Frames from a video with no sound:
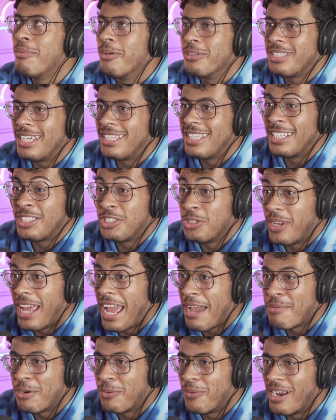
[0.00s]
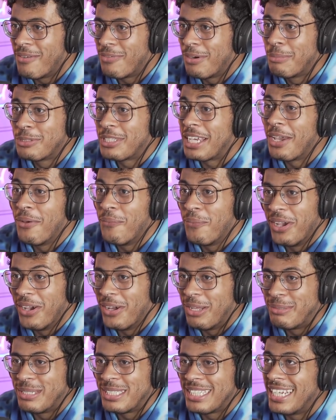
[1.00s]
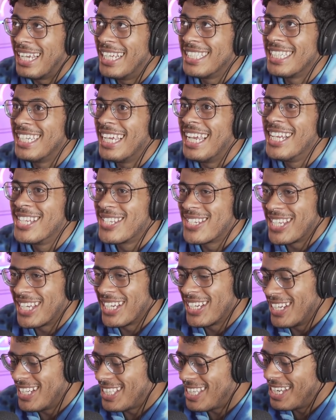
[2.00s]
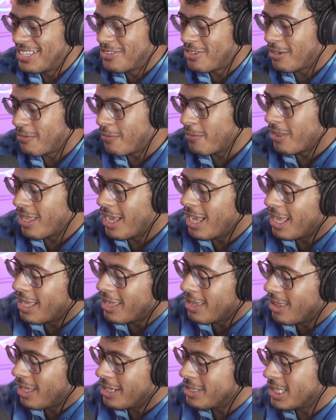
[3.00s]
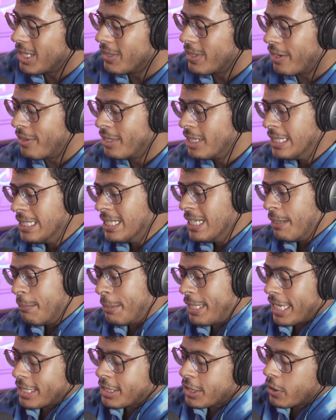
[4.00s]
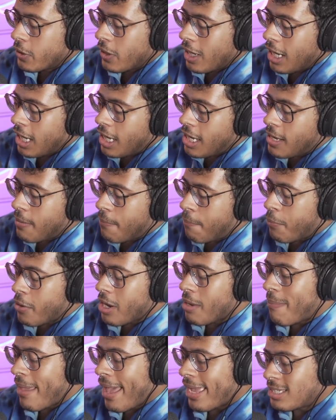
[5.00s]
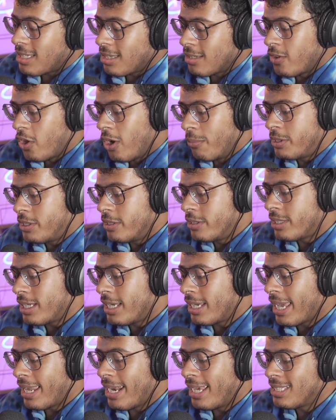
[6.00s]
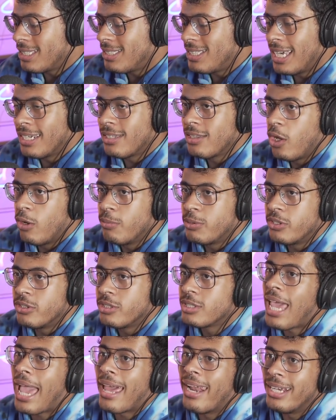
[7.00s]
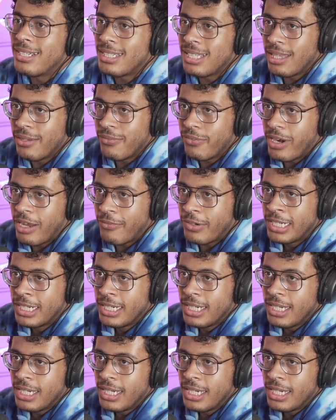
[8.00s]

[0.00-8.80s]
not saying that should happen or whatever. I'm not saying it will. I'm just saying it's an interesting, it's an interesting uh, line to go down. But yeah, so uh, bring it back to the lobsters. Again, as I said, lobsters can not actually live forever